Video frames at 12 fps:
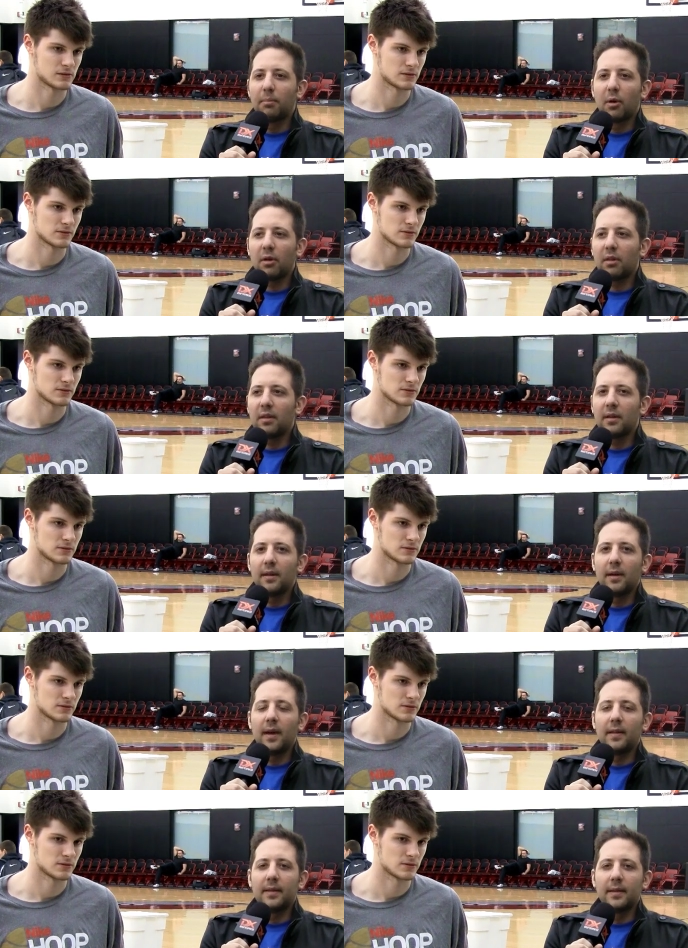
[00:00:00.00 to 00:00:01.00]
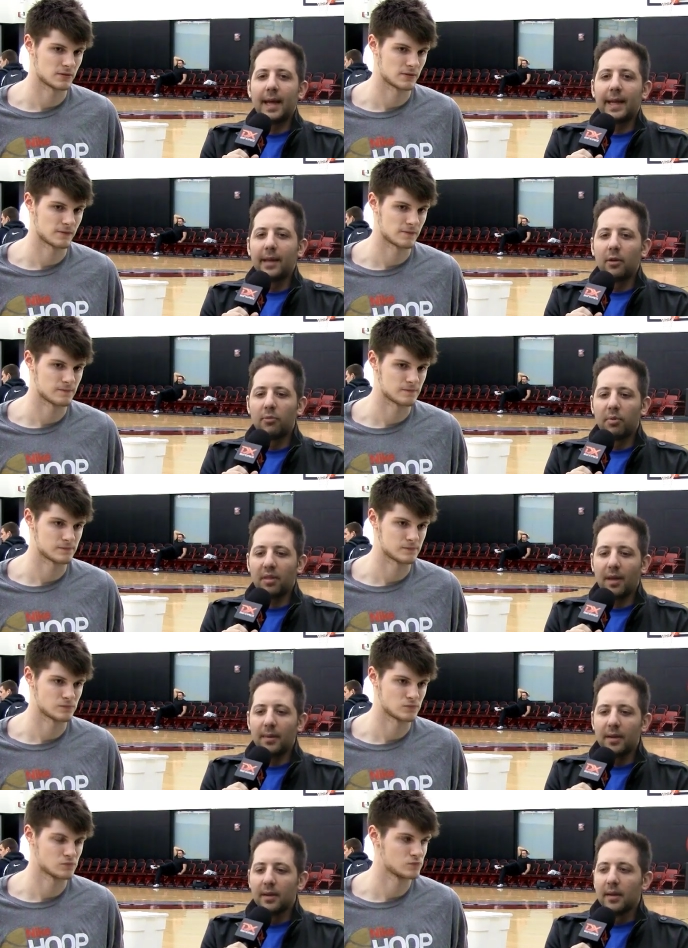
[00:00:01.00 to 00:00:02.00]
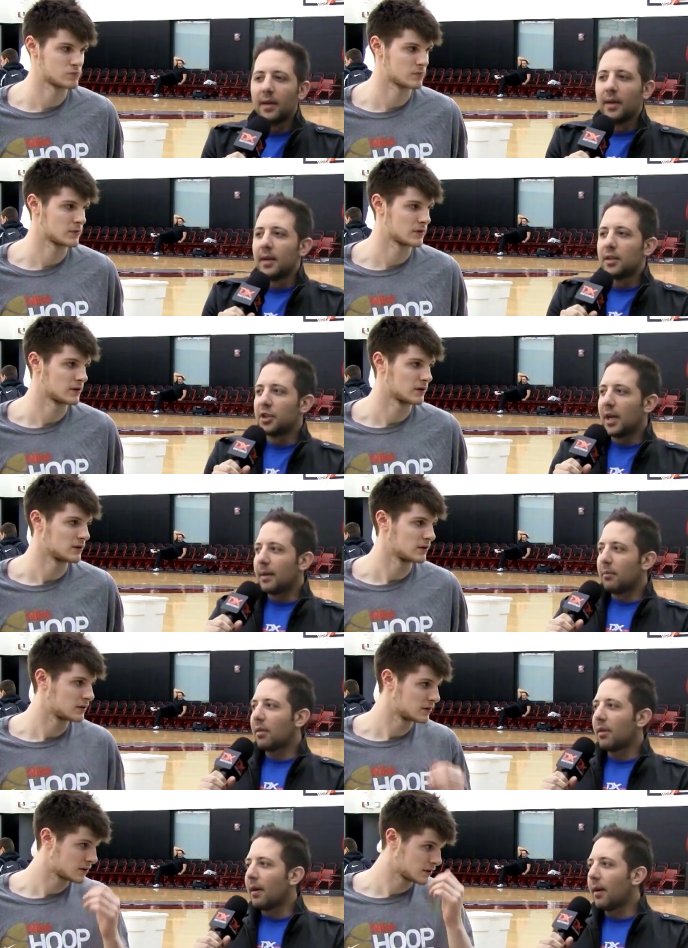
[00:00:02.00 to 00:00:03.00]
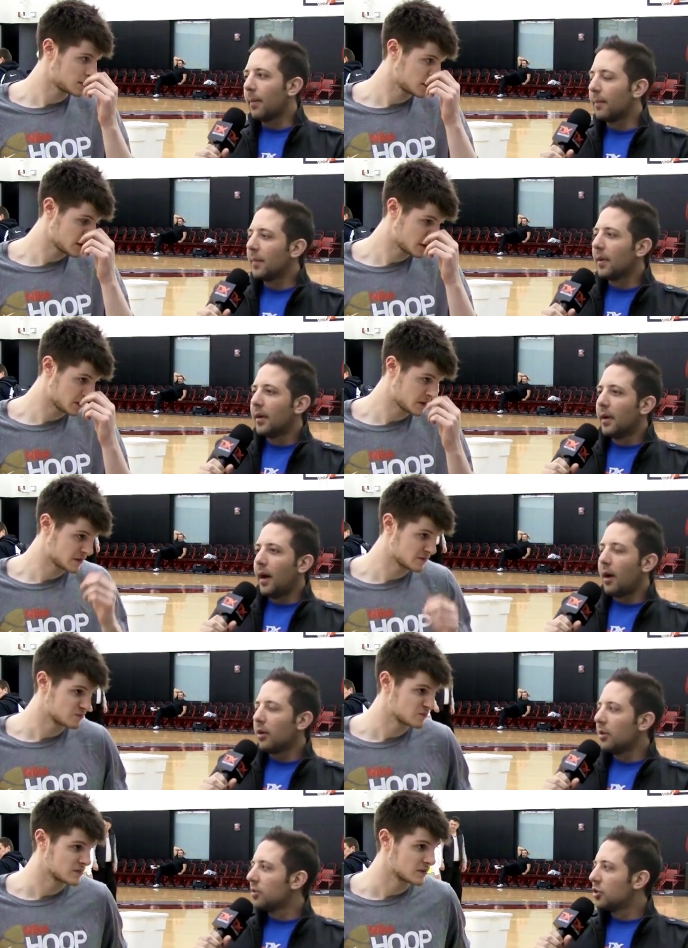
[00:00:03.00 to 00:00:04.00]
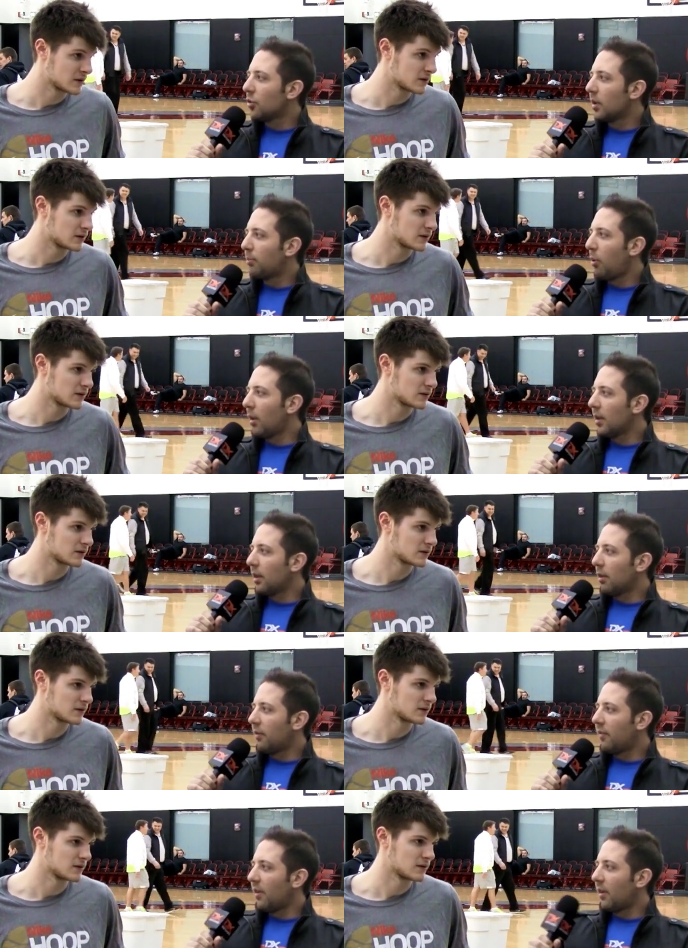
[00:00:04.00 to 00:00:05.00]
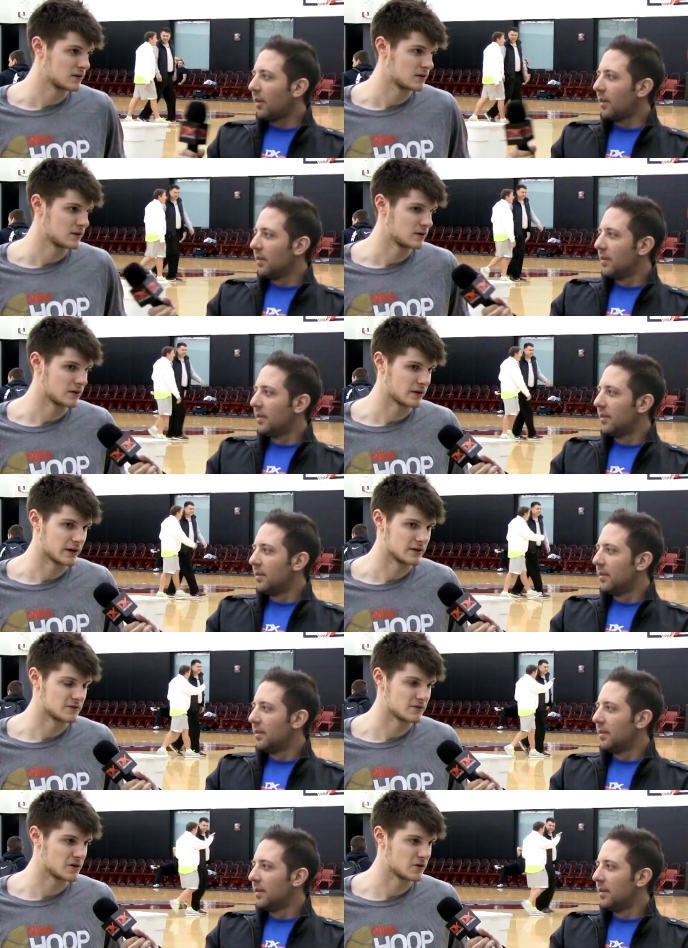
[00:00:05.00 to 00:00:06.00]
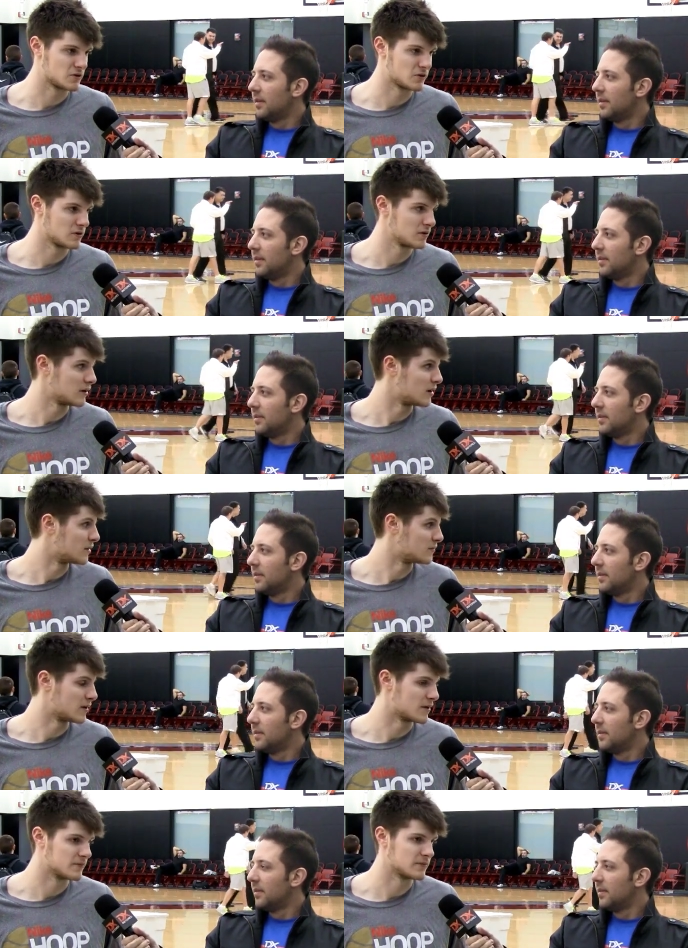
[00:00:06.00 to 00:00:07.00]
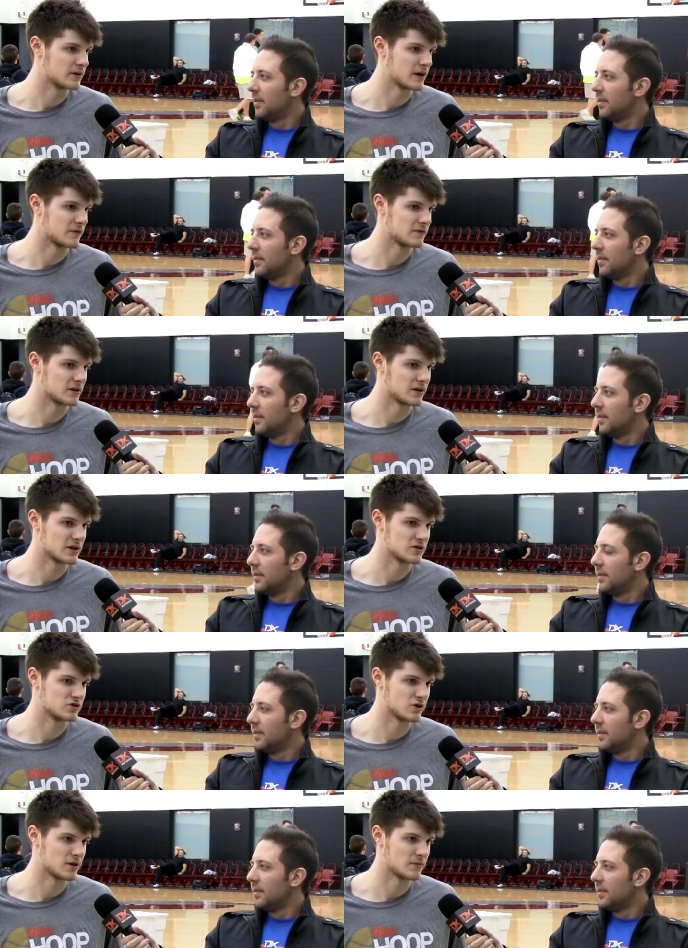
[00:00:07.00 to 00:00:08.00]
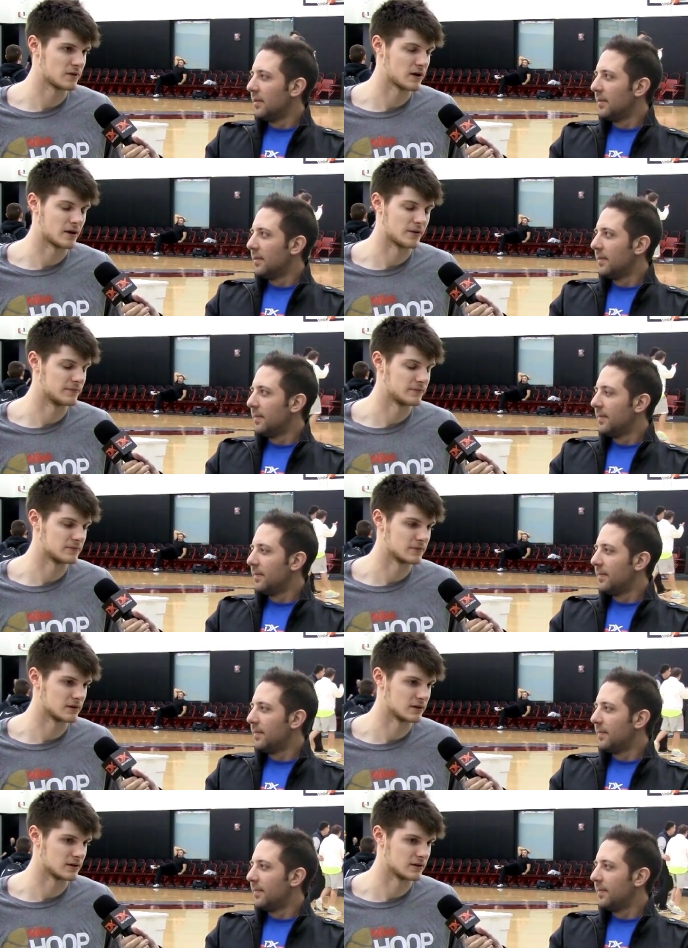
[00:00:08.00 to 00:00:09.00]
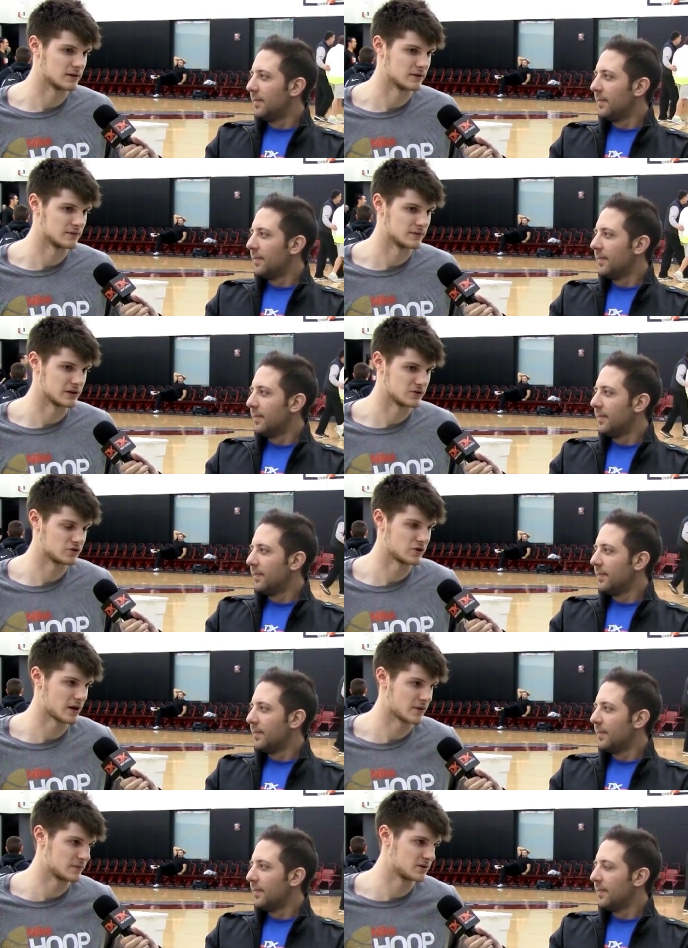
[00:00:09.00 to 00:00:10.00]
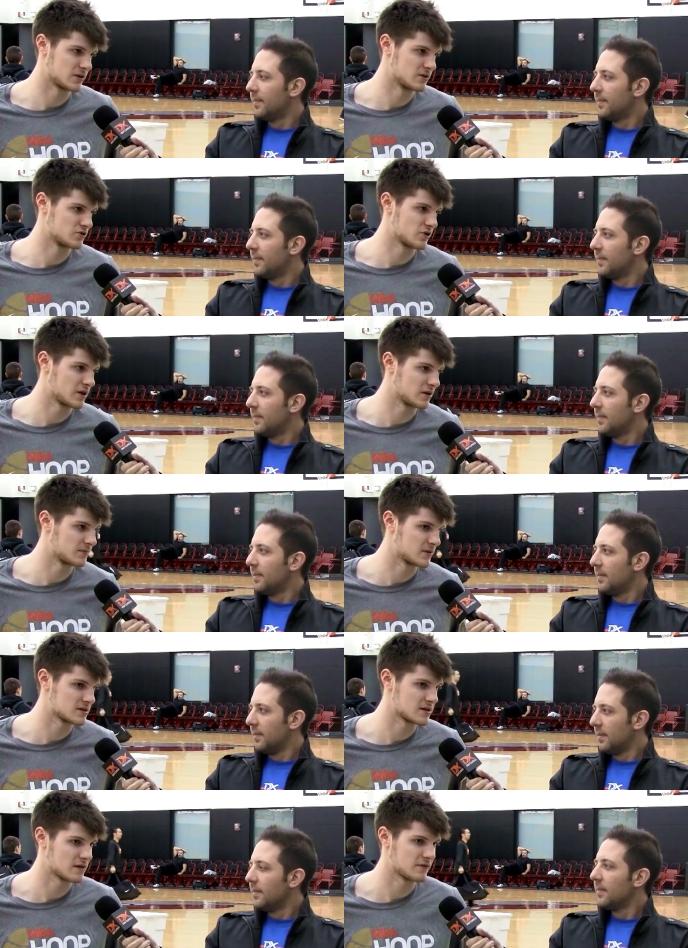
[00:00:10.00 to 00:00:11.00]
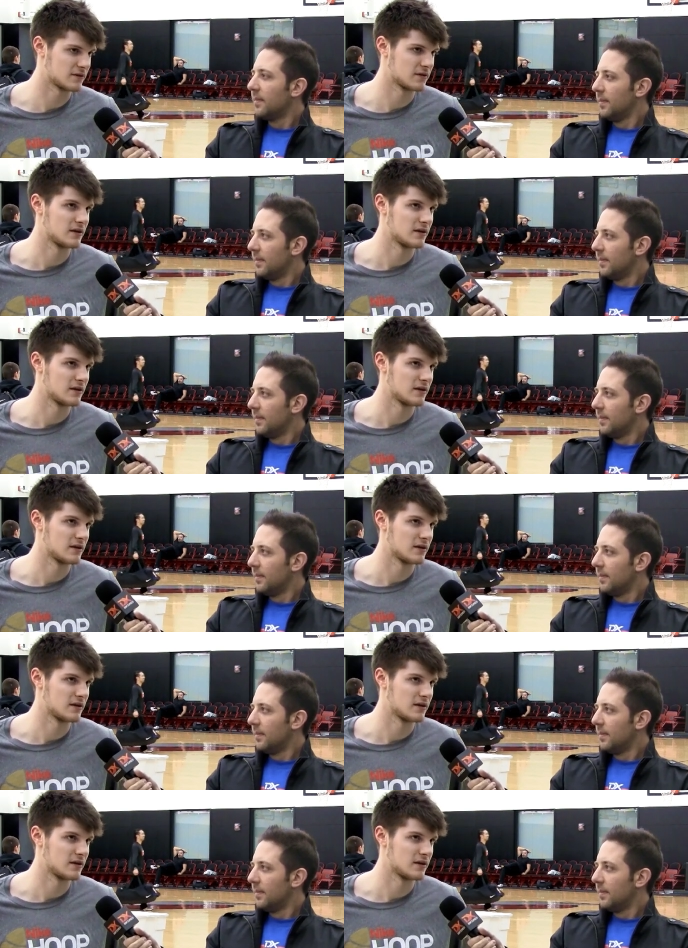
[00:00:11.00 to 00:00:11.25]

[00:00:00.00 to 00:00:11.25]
Speaker 1: Birsen at the Nike Hoop Summit. James, um, how are you enjoying Portland so far?
Speaker 2: Yeah, it's very cool. Um, I'm having a great job. Um, uh, enjoy, I'm enjoying myself.